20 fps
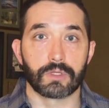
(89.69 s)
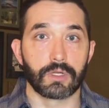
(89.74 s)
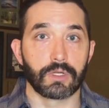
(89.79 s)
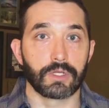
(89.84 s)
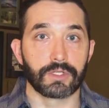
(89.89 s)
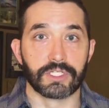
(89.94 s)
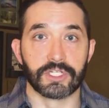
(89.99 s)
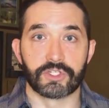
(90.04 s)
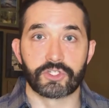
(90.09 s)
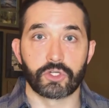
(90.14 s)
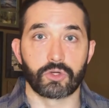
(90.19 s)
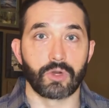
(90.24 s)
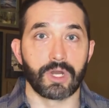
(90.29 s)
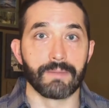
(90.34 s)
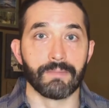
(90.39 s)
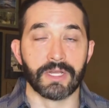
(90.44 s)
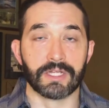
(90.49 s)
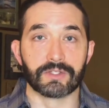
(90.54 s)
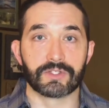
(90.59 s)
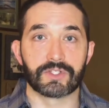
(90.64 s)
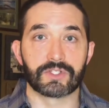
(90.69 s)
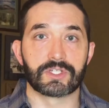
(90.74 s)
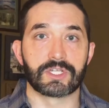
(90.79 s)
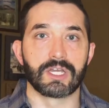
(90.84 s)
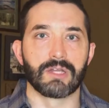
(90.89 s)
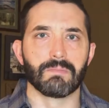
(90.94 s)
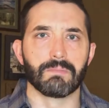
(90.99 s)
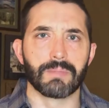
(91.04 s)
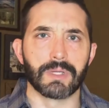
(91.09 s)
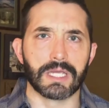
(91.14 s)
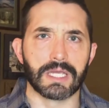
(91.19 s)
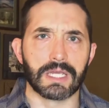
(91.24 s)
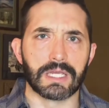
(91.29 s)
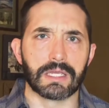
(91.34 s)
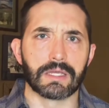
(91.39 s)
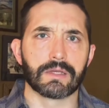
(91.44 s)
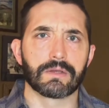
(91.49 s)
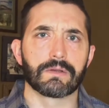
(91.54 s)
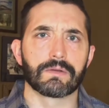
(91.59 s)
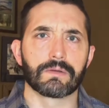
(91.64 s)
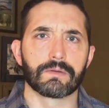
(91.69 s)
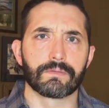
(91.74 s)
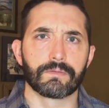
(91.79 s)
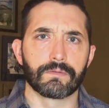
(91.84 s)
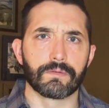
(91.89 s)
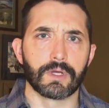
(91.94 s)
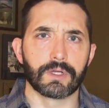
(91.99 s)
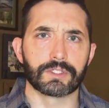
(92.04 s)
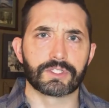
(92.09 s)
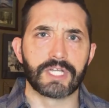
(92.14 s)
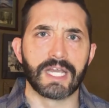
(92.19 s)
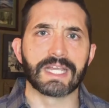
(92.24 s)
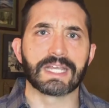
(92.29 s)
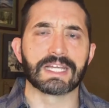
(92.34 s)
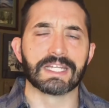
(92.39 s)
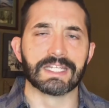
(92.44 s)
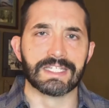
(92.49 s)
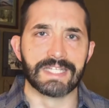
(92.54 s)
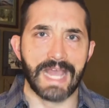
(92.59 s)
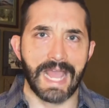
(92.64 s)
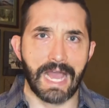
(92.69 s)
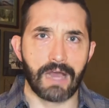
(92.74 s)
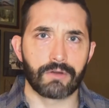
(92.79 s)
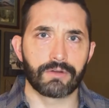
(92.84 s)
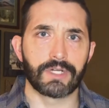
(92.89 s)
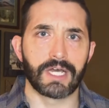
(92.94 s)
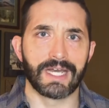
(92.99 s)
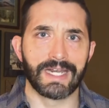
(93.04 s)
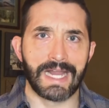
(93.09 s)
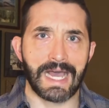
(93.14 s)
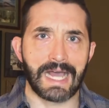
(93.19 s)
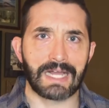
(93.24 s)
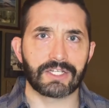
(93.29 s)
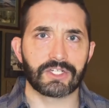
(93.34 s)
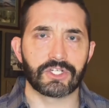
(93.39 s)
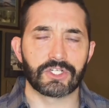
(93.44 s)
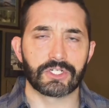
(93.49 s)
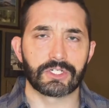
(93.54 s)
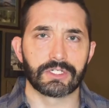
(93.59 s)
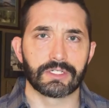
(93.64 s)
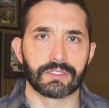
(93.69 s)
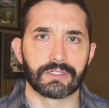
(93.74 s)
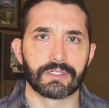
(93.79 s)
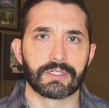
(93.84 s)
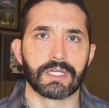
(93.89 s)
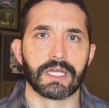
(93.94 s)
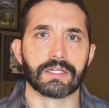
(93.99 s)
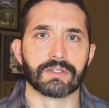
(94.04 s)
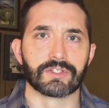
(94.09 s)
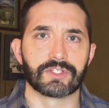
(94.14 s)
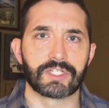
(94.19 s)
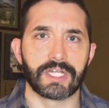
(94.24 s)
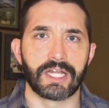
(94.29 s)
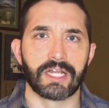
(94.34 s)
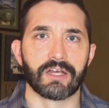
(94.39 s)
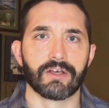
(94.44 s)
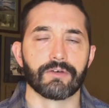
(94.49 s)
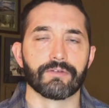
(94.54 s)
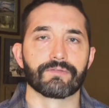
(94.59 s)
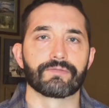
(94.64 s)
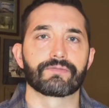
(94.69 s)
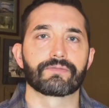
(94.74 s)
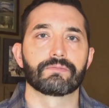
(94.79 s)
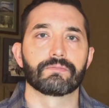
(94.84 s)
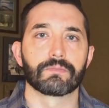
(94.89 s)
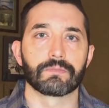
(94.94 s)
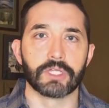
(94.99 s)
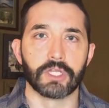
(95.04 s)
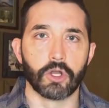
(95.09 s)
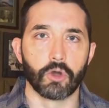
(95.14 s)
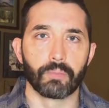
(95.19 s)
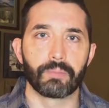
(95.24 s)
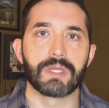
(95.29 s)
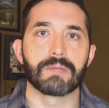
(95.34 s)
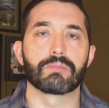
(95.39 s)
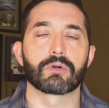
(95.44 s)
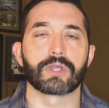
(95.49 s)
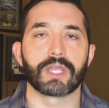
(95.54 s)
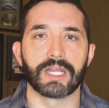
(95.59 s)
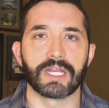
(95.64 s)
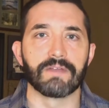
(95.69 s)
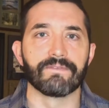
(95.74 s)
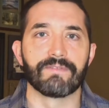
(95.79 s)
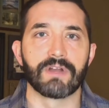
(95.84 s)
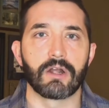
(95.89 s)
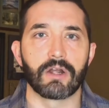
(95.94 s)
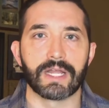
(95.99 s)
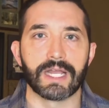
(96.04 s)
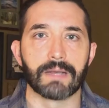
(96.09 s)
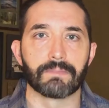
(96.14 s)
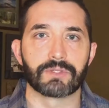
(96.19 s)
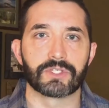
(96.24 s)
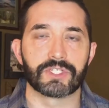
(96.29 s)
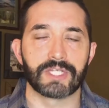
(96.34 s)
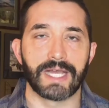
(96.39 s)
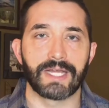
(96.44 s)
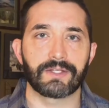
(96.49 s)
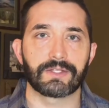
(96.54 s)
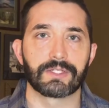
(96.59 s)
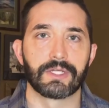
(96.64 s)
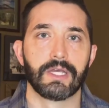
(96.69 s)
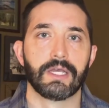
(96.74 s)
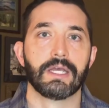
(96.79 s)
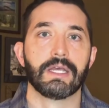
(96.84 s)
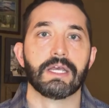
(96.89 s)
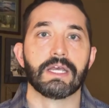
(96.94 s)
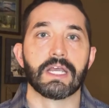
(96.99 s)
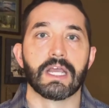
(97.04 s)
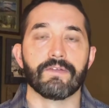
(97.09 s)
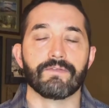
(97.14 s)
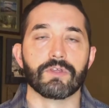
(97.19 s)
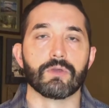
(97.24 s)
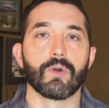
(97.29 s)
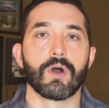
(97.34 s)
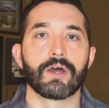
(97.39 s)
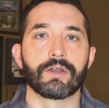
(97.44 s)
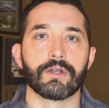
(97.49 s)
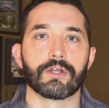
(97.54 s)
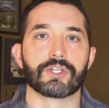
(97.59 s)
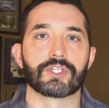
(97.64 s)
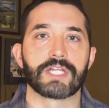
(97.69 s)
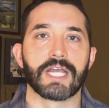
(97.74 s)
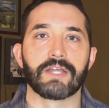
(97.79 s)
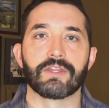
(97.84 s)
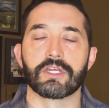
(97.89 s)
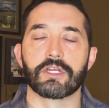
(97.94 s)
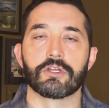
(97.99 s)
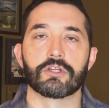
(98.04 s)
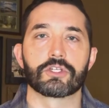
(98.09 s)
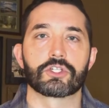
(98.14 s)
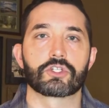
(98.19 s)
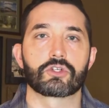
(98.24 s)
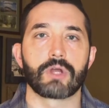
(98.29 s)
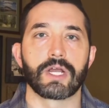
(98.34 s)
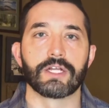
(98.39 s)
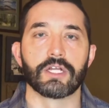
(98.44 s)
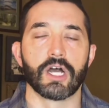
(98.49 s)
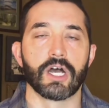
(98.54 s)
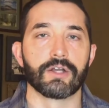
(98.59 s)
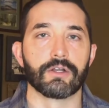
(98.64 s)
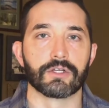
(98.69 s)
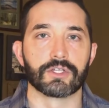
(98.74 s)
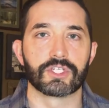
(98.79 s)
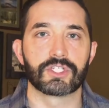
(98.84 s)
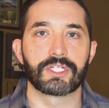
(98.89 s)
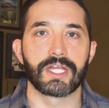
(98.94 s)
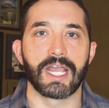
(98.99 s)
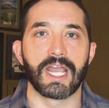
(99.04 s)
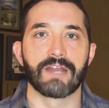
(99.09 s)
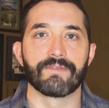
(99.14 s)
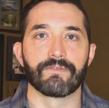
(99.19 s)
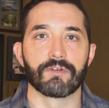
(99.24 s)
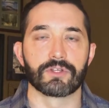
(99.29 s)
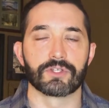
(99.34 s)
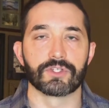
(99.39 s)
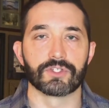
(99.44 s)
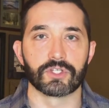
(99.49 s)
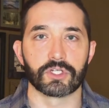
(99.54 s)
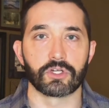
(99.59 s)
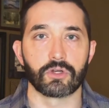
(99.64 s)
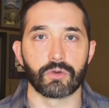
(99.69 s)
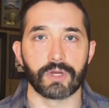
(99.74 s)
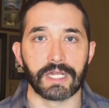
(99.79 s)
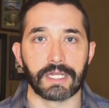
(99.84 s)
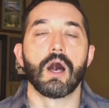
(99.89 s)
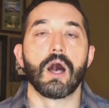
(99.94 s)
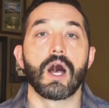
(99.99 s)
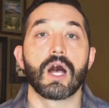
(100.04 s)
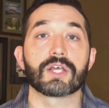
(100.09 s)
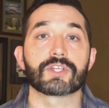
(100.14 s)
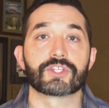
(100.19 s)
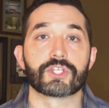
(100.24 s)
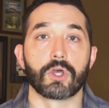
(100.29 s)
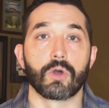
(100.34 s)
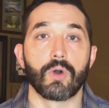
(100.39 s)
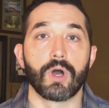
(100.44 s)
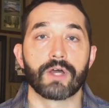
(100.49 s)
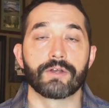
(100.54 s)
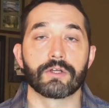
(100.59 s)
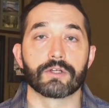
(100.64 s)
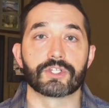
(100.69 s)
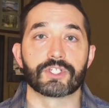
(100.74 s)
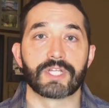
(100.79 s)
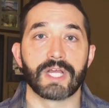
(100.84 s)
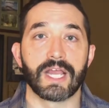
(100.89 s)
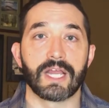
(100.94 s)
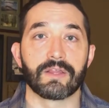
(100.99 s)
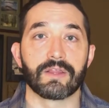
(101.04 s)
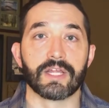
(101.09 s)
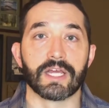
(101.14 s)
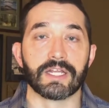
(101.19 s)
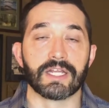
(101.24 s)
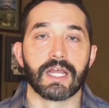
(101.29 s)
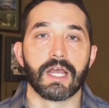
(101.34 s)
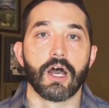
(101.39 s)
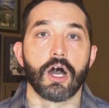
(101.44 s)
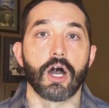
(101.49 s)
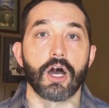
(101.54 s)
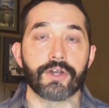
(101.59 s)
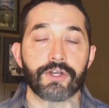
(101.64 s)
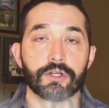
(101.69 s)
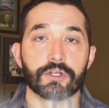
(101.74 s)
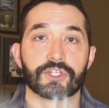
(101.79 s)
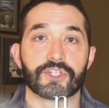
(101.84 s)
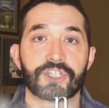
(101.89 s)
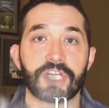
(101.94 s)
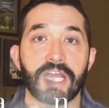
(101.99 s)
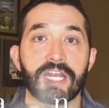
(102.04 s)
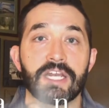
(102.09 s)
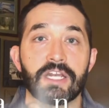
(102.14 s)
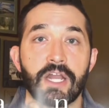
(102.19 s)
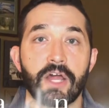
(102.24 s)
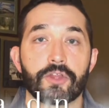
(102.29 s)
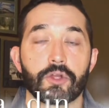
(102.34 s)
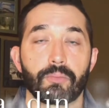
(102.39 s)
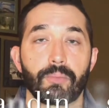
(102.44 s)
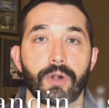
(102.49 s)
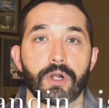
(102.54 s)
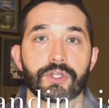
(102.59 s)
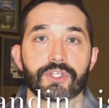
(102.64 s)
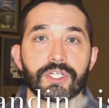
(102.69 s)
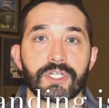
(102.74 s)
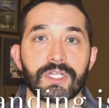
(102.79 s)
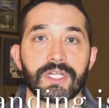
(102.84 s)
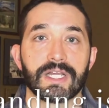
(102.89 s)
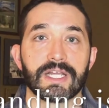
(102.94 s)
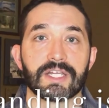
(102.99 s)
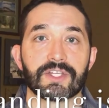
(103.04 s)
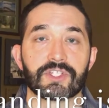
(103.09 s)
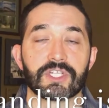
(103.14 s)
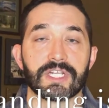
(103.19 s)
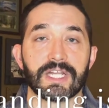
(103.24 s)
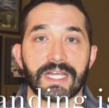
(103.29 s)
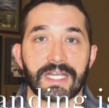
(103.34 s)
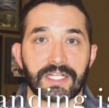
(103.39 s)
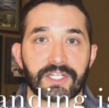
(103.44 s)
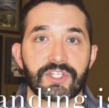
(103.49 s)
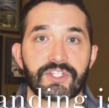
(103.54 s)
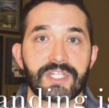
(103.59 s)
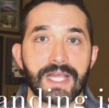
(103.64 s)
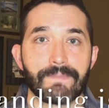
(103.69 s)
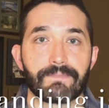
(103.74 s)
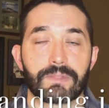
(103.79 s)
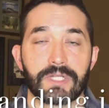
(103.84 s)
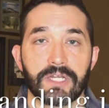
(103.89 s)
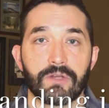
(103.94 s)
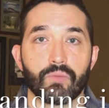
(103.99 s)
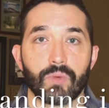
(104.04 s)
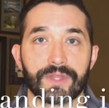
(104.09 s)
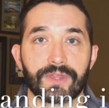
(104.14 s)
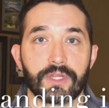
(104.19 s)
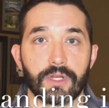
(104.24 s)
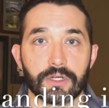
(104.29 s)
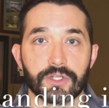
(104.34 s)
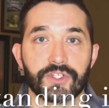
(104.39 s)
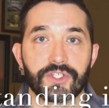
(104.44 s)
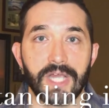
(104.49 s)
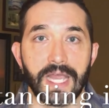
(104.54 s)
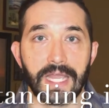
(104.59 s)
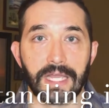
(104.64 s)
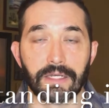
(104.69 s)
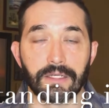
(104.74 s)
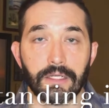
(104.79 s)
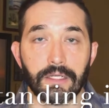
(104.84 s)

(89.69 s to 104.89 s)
disagreements can be taken down a notch instead of, people getting very upset. If you understand that you're just trying to understand versus agree. Also understand that understanding another person isn't accepting what they're saying.